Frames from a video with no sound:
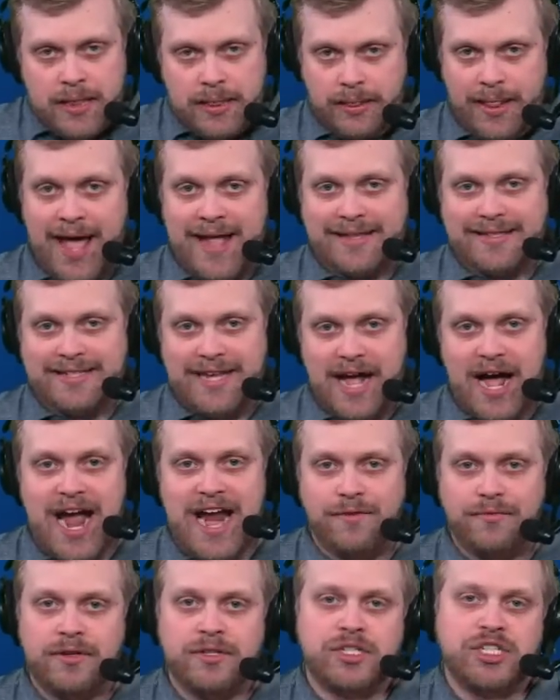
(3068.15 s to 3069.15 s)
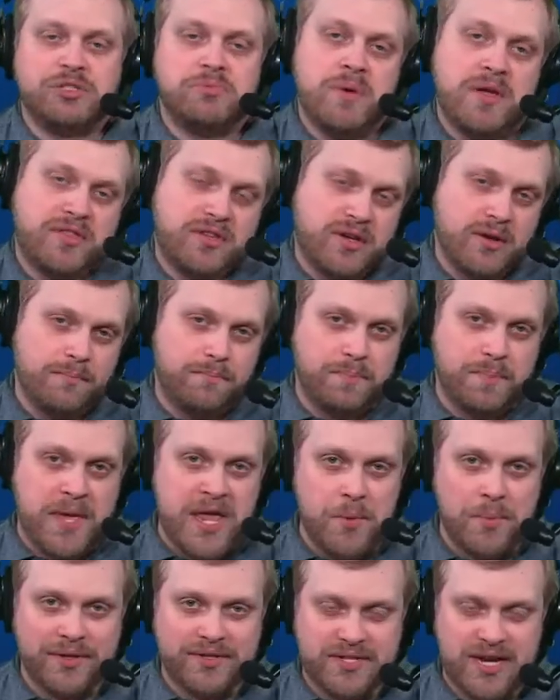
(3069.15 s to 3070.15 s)
Let Tyron Smith
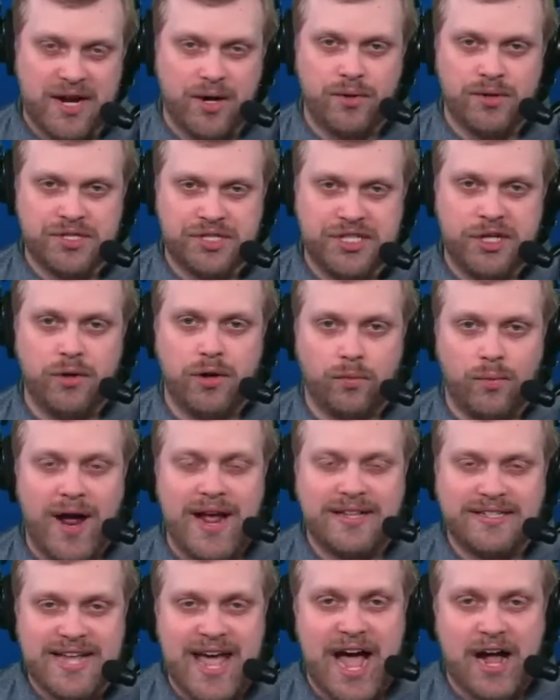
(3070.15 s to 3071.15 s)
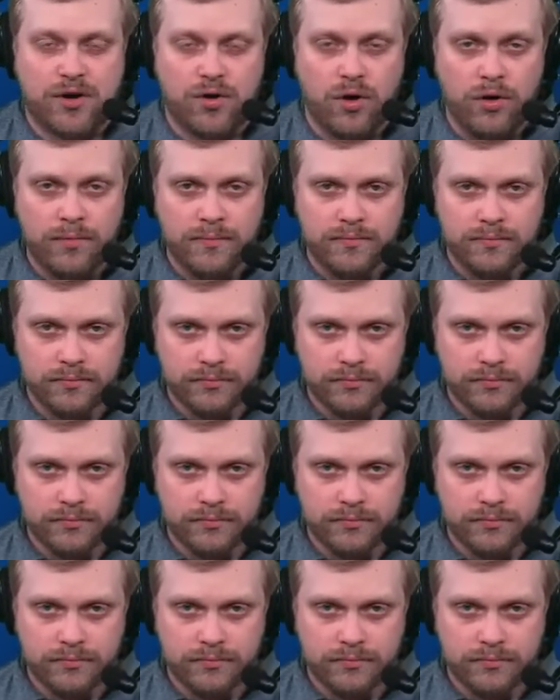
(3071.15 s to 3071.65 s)
compete with Terrence Steele at right tackle,